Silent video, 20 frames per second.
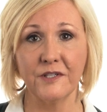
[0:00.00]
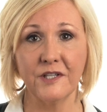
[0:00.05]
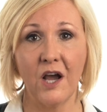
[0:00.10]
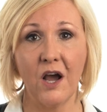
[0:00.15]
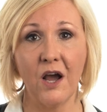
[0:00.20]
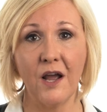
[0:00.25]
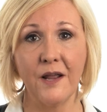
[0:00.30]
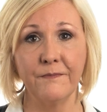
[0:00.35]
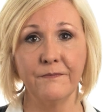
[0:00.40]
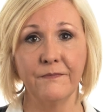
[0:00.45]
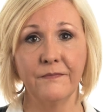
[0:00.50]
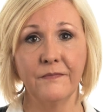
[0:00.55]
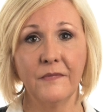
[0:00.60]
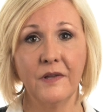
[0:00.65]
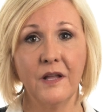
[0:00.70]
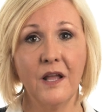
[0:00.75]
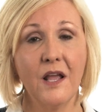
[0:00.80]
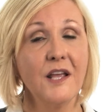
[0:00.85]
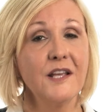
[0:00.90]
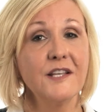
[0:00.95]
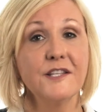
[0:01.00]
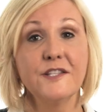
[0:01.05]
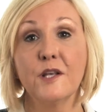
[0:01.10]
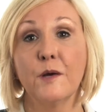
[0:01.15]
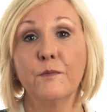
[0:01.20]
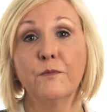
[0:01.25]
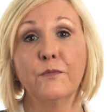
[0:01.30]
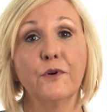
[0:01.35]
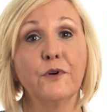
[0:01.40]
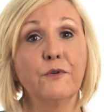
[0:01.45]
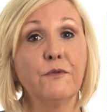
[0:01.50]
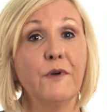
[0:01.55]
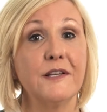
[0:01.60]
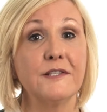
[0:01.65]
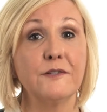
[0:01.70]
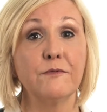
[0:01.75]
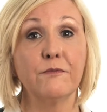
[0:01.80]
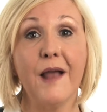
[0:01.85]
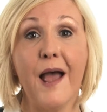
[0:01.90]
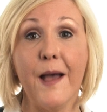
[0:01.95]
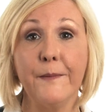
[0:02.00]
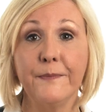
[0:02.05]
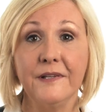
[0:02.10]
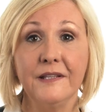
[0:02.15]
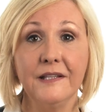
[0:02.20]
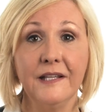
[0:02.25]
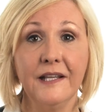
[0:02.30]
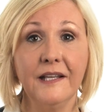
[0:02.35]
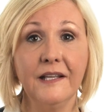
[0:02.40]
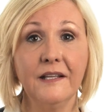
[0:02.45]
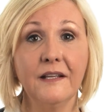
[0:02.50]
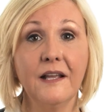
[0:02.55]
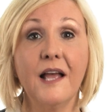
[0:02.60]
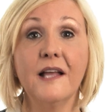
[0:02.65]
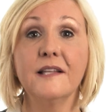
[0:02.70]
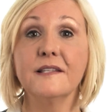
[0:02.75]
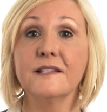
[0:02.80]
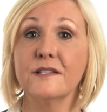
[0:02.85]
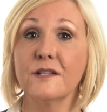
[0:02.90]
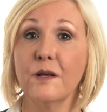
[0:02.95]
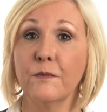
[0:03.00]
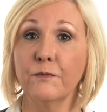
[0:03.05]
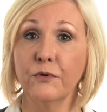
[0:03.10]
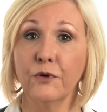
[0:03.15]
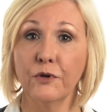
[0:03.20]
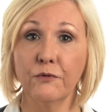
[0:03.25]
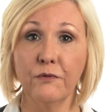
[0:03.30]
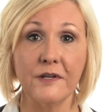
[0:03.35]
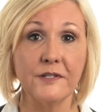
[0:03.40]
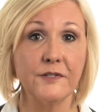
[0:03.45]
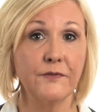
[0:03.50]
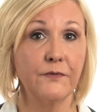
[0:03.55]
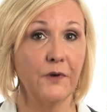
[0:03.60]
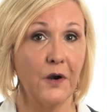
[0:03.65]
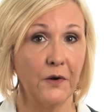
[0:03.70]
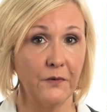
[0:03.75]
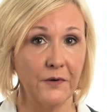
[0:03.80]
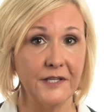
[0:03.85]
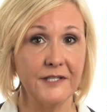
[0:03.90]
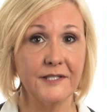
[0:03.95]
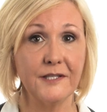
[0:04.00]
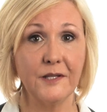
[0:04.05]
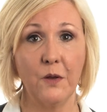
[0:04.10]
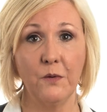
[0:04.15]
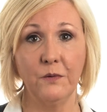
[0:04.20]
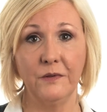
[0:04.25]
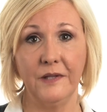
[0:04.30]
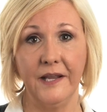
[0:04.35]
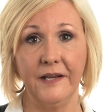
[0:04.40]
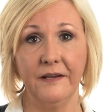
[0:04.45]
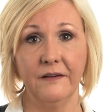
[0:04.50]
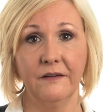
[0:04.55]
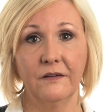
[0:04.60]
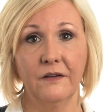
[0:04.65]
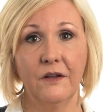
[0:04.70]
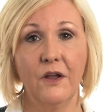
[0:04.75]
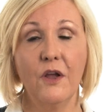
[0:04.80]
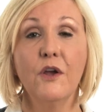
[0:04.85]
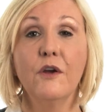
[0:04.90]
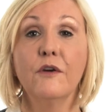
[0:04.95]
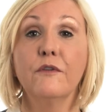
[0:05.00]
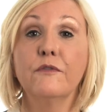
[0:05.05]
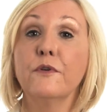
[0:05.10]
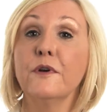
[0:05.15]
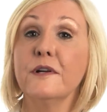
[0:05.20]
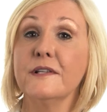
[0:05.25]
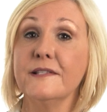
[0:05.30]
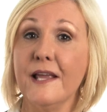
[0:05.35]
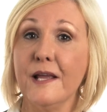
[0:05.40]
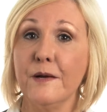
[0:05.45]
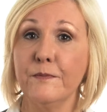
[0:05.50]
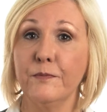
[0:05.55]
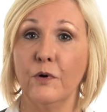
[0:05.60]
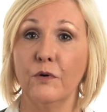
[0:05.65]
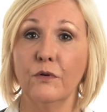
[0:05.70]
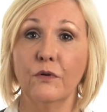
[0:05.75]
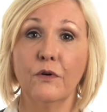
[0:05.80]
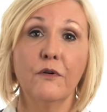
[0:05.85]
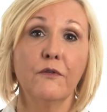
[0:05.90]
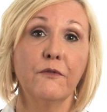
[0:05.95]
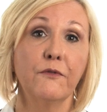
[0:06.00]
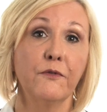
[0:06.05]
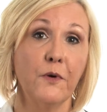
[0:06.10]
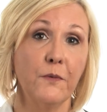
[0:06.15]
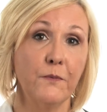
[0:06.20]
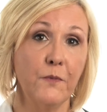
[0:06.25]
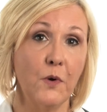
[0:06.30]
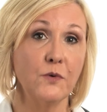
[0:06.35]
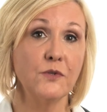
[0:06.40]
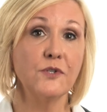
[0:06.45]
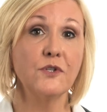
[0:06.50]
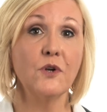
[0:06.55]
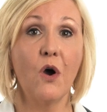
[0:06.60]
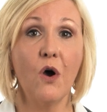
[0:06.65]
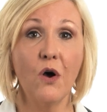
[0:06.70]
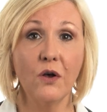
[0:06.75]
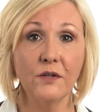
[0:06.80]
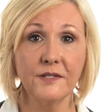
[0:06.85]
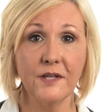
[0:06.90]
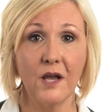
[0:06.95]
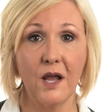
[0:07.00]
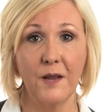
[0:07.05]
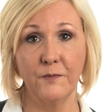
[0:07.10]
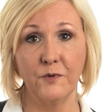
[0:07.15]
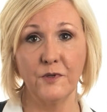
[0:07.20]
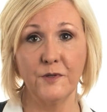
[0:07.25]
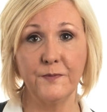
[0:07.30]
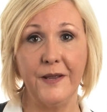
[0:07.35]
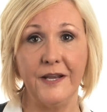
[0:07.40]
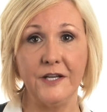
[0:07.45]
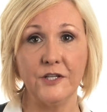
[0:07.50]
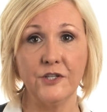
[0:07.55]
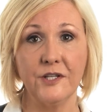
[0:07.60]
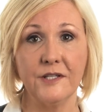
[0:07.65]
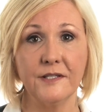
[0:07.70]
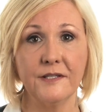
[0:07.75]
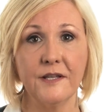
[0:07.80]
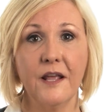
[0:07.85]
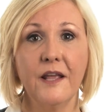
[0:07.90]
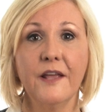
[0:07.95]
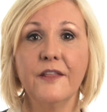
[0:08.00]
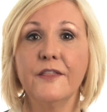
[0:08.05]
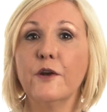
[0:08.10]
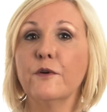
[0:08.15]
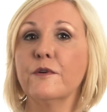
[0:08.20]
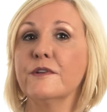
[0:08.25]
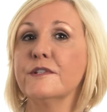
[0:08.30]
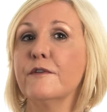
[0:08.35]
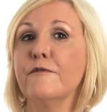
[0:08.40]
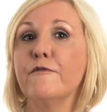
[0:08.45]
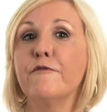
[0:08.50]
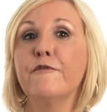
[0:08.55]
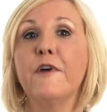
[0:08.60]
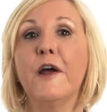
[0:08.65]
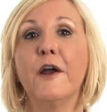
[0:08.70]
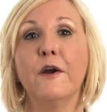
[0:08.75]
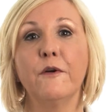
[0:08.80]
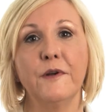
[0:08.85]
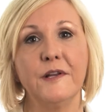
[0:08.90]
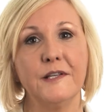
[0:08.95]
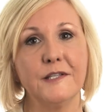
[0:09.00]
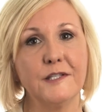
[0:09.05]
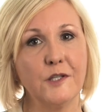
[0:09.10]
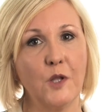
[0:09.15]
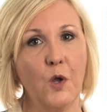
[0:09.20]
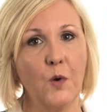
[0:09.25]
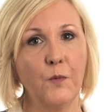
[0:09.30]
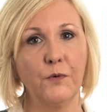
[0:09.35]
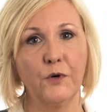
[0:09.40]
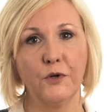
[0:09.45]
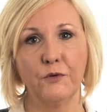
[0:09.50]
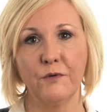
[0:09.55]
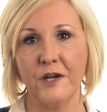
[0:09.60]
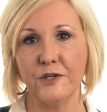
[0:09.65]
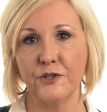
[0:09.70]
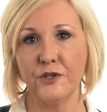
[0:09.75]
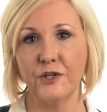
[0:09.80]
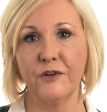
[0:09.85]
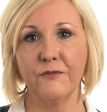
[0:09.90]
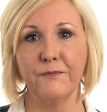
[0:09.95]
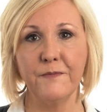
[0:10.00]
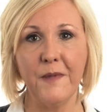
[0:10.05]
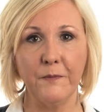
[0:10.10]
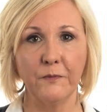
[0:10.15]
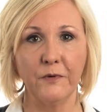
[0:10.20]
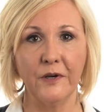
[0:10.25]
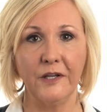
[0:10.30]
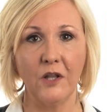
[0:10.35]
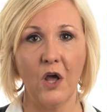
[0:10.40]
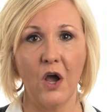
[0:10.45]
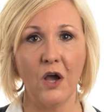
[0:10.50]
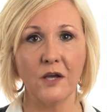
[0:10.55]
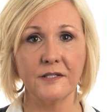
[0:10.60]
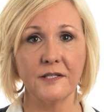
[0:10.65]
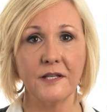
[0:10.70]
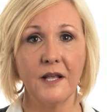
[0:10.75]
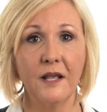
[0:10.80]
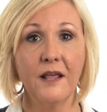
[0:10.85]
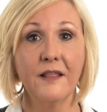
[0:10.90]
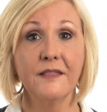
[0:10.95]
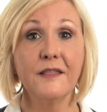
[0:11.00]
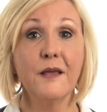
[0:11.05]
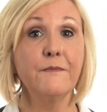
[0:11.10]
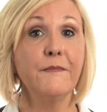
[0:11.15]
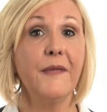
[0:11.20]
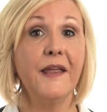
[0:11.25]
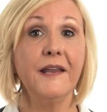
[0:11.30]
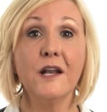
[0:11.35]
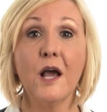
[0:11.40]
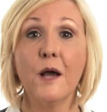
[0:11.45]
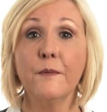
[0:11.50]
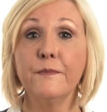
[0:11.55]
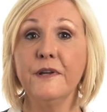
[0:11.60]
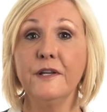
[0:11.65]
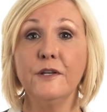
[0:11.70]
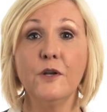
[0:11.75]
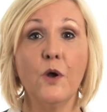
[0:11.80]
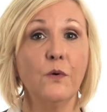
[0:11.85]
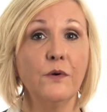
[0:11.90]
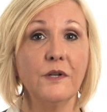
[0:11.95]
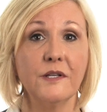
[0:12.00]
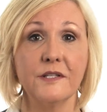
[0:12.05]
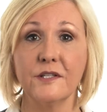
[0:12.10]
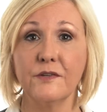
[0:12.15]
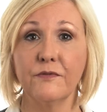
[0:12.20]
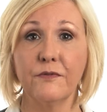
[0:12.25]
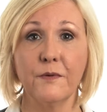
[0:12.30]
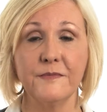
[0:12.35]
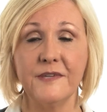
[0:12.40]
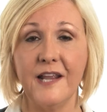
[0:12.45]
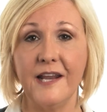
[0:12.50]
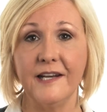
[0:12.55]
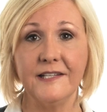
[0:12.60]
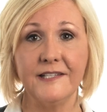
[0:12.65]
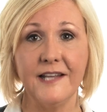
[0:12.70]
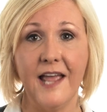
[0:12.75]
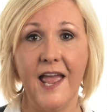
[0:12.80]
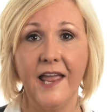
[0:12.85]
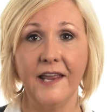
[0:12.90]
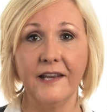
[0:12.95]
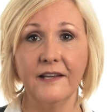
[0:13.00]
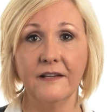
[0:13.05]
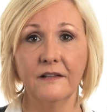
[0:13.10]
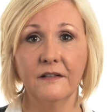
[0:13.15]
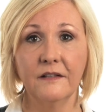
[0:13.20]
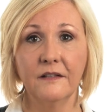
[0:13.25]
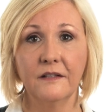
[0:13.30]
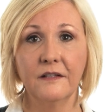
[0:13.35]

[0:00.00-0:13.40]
time. Some progress rapidly and some progress very slowly. For example, for most Alzheimer's patients, there is a very slow progression of memory loss that may not be noticed from day to day.